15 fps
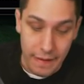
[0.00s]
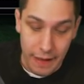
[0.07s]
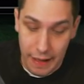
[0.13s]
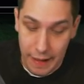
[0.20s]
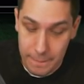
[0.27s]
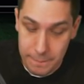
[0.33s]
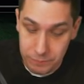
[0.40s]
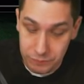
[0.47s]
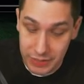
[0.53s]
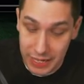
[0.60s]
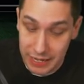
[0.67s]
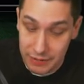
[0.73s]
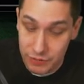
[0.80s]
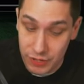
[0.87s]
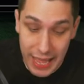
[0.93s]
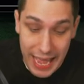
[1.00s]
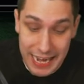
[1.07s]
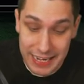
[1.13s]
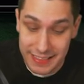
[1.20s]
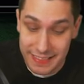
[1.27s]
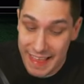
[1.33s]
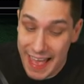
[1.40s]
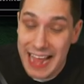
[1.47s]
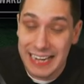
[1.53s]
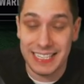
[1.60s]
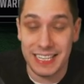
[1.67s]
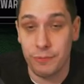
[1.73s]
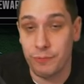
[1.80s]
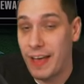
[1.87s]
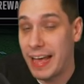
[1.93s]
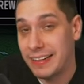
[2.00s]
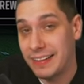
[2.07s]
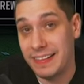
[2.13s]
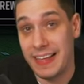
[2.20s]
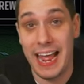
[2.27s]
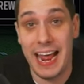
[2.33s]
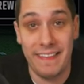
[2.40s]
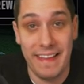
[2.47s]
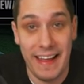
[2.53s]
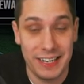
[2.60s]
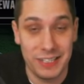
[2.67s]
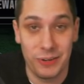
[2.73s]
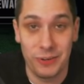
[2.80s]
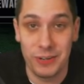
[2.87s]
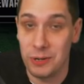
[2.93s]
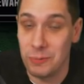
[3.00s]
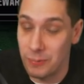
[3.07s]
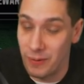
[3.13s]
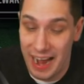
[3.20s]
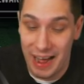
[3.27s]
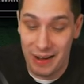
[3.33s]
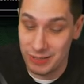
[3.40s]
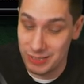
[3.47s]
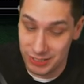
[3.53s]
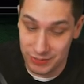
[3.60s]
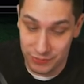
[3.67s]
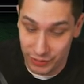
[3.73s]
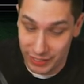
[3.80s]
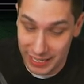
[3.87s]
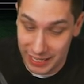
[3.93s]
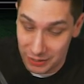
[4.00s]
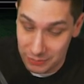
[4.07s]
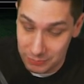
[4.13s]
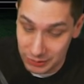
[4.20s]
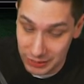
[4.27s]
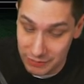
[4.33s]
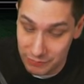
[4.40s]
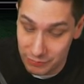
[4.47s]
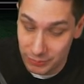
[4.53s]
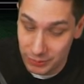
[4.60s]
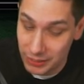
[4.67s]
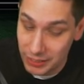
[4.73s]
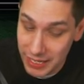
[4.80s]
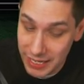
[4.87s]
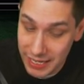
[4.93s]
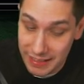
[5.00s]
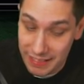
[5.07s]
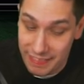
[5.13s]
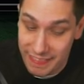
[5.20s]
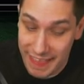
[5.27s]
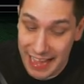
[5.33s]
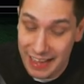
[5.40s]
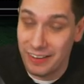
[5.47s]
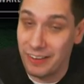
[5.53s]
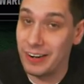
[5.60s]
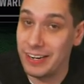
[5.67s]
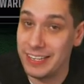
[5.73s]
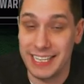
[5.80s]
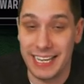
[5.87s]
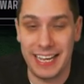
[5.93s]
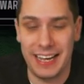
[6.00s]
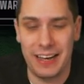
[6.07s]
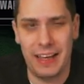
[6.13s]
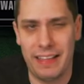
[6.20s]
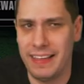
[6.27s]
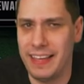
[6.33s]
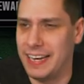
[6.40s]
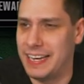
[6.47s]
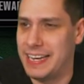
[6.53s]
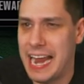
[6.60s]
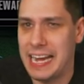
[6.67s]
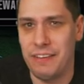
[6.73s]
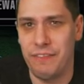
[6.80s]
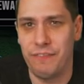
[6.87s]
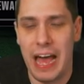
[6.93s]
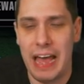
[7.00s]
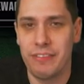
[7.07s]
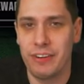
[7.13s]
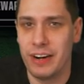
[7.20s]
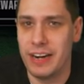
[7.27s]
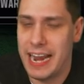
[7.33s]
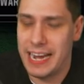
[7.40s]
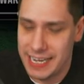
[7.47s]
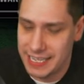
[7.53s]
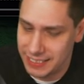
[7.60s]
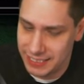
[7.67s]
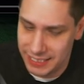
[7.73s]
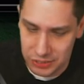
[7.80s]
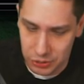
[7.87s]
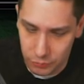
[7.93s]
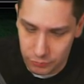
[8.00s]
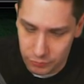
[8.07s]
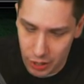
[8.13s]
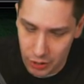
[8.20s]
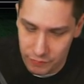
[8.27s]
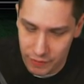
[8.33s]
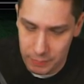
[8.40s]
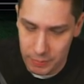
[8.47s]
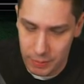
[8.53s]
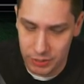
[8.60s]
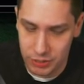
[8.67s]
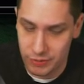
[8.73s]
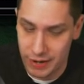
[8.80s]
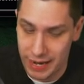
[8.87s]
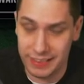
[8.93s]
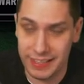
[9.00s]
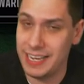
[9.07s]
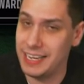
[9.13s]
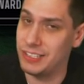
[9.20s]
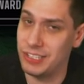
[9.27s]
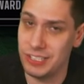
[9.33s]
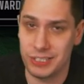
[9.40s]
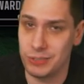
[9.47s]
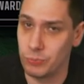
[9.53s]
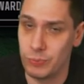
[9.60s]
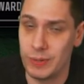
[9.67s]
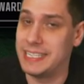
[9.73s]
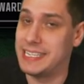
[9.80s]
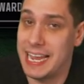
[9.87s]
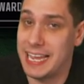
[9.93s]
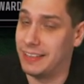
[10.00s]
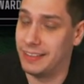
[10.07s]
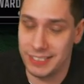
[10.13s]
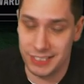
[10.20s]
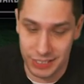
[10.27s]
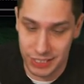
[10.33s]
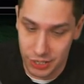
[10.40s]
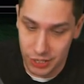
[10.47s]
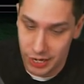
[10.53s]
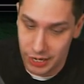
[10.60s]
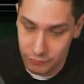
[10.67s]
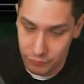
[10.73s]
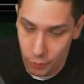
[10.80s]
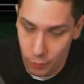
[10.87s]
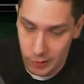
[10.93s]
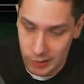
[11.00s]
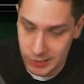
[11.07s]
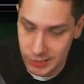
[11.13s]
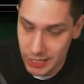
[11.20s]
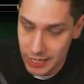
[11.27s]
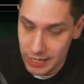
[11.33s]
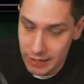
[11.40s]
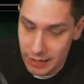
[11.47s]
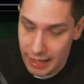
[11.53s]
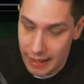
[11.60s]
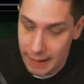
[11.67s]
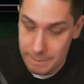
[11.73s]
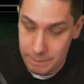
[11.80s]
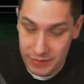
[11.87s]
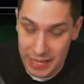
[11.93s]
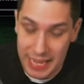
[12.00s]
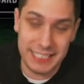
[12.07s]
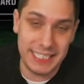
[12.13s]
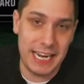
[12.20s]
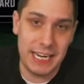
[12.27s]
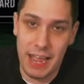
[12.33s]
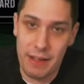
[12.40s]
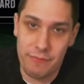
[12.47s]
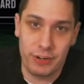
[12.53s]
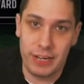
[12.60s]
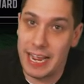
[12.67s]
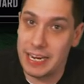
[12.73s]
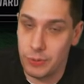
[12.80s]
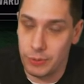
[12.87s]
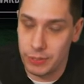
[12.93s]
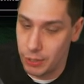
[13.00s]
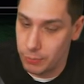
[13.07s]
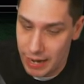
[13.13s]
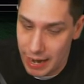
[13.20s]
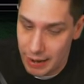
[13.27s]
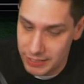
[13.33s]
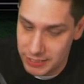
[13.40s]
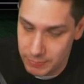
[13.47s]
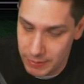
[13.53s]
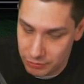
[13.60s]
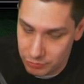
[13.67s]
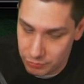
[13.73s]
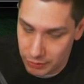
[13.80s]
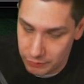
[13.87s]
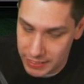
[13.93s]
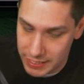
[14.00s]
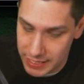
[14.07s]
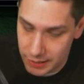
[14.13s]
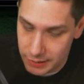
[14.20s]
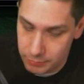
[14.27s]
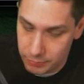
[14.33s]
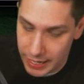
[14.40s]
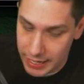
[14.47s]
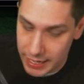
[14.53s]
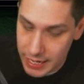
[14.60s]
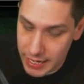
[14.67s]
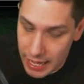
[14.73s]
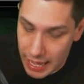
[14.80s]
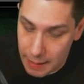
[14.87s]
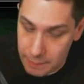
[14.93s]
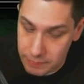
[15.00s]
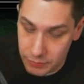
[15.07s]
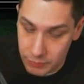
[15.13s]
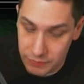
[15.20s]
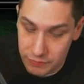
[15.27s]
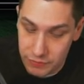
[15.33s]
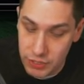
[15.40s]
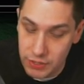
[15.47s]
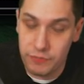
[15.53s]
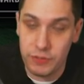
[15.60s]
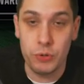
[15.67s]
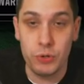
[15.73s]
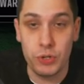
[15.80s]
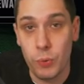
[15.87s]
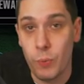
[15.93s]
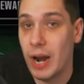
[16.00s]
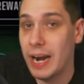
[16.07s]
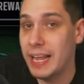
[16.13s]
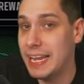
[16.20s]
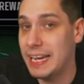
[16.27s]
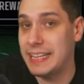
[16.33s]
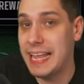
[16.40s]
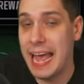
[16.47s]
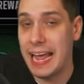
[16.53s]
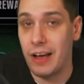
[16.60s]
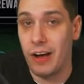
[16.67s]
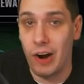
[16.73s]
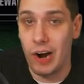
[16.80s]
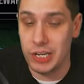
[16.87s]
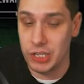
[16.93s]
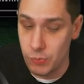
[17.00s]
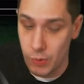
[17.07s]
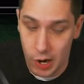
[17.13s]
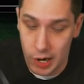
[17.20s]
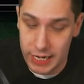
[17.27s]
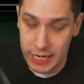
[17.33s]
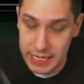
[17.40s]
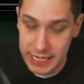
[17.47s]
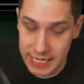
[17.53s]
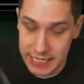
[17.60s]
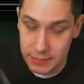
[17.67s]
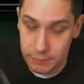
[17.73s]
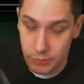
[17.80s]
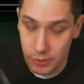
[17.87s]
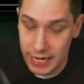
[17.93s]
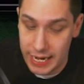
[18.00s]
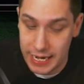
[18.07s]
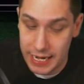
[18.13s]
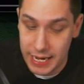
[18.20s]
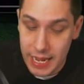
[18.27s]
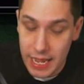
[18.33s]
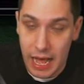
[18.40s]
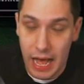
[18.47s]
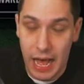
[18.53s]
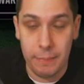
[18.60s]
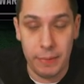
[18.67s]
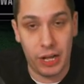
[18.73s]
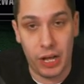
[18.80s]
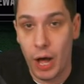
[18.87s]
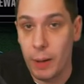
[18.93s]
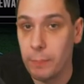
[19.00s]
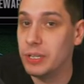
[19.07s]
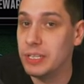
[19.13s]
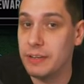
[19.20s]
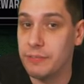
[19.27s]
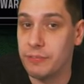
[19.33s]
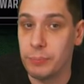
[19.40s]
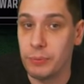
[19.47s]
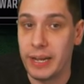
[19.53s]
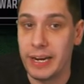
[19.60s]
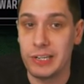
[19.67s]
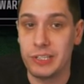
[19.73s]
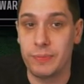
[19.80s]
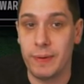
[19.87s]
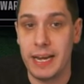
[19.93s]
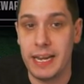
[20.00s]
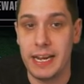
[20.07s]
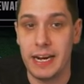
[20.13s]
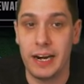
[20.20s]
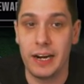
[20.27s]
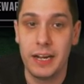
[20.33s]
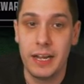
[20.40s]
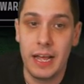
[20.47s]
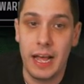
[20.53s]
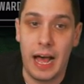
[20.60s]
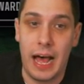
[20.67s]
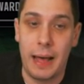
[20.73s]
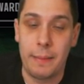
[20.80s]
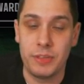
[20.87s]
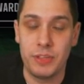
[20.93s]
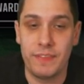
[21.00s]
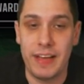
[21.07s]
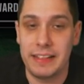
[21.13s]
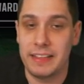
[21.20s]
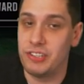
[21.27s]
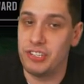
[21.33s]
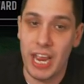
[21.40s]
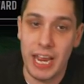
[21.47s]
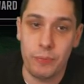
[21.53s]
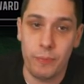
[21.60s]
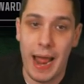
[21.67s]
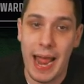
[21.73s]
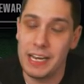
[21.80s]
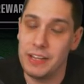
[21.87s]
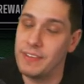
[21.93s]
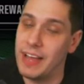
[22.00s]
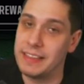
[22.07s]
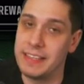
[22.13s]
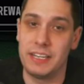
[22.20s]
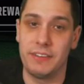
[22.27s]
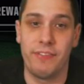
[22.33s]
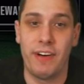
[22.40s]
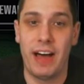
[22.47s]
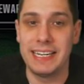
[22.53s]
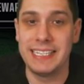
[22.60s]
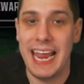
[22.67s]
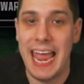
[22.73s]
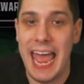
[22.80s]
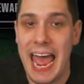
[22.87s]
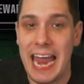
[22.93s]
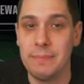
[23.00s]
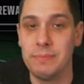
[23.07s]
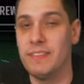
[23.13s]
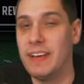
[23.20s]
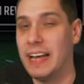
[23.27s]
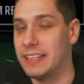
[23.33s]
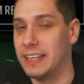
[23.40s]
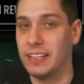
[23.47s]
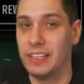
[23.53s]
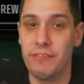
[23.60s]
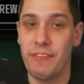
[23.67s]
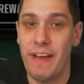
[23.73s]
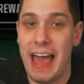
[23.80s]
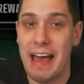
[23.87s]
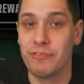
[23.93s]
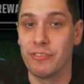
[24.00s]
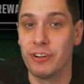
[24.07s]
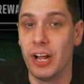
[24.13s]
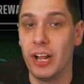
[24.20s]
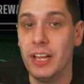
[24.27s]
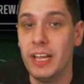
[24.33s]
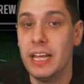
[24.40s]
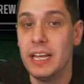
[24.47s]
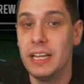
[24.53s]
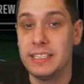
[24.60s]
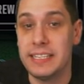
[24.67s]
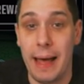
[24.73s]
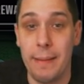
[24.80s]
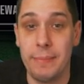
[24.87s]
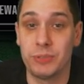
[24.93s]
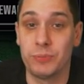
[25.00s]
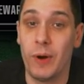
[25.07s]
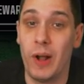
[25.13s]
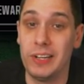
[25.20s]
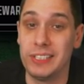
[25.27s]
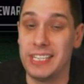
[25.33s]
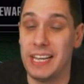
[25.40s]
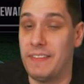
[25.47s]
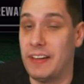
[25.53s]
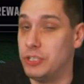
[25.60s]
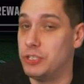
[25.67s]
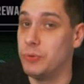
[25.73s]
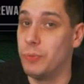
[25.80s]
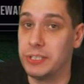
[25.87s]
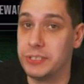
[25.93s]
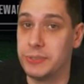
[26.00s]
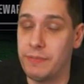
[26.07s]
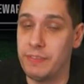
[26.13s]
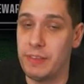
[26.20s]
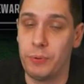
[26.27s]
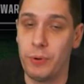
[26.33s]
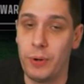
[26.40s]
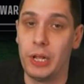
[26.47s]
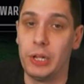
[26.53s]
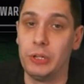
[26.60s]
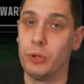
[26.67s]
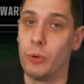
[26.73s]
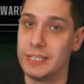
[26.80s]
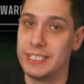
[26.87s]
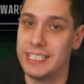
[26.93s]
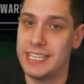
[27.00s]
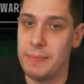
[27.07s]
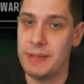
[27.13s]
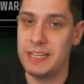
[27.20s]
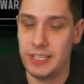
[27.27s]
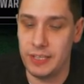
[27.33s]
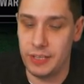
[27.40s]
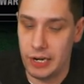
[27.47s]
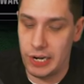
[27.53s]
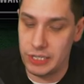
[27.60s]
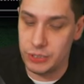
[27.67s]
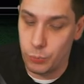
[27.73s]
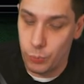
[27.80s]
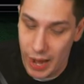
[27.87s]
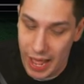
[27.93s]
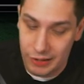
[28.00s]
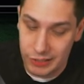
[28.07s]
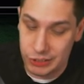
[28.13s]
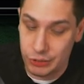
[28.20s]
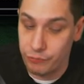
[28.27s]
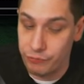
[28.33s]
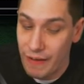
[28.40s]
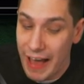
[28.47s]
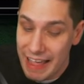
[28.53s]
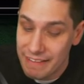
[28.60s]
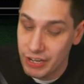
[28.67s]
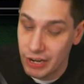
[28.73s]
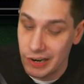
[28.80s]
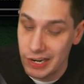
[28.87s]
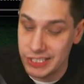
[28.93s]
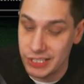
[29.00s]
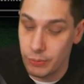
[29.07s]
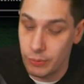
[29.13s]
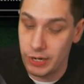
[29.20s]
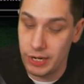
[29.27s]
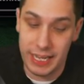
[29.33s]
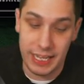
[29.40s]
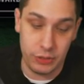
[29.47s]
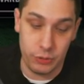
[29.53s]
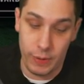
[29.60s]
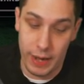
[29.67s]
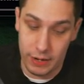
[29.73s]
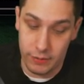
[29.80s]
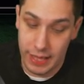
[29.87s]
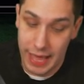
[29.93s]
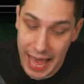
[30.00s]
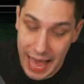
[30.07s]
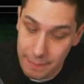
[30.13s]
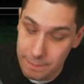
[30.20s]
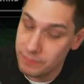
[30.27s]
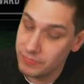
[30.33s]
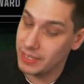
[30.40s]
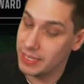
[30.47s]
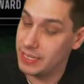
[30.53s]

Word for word: Um, and if you add that to the fact that they added that Antonio Brown, which is freaking unbelievable, that card is like, think a 95 or a 96 overall, if I remember correctly. Just ridiculously good, of course, um, as in every Antonio Brown has been throughout the year. But um, if, if you do want to get that card, you are going to need to put in um, a couple of different players right here. Um, you've got the Jake Ryan, you've got the Davante Adams, you've got the Cliff Avril. Thomas Rawls, and then you do also have to put a Lawrence Timmons in there as well. So five cards in order to get the Randall Cobb.